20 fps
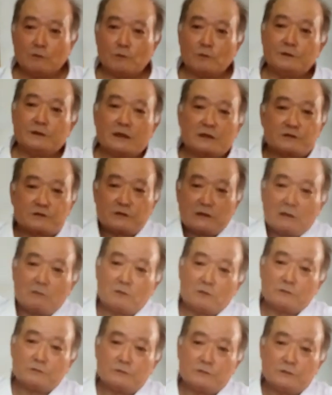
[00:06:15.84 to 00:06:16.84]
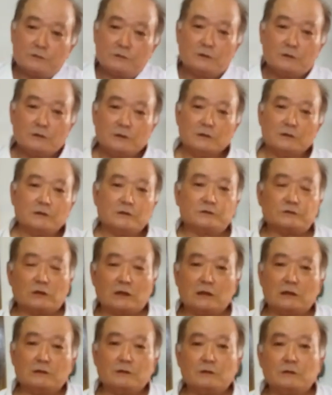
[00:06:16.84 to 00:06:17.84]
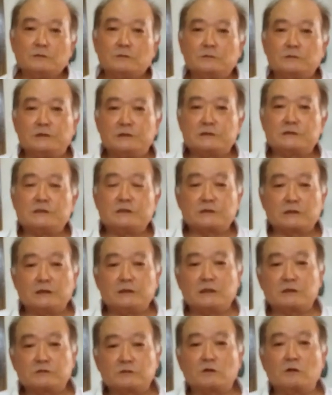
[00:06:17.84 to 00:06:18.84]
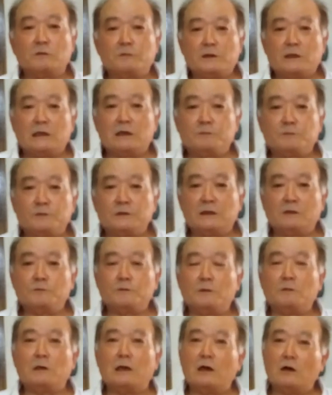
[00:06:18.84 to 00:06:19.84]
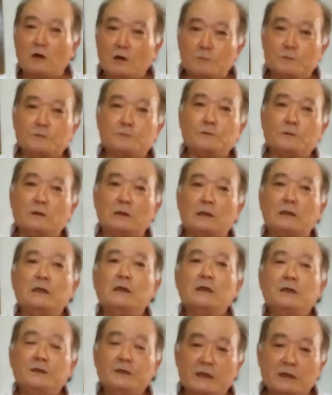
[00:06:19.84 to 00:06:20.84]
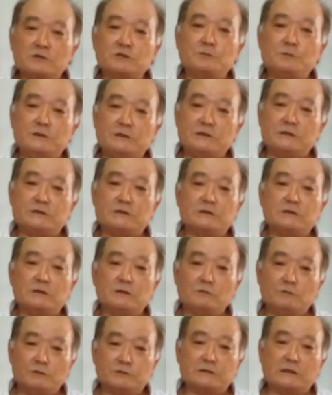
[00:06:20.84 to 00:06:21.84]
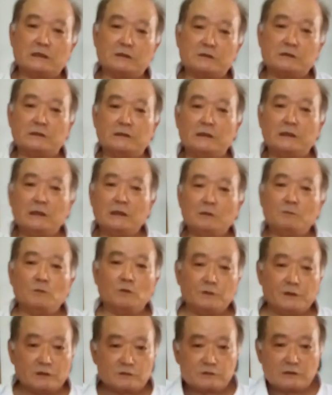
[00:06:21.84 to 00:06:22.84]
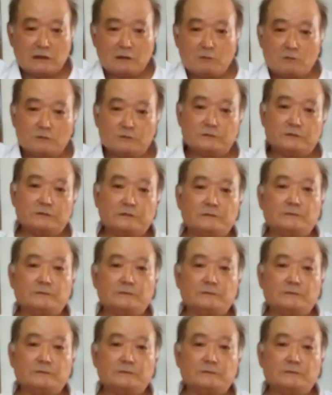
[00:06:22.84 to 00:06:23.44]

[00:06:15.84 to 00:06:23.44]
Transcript: for next level. So this is the next level we have now. I hope for the next visits we start the next levels.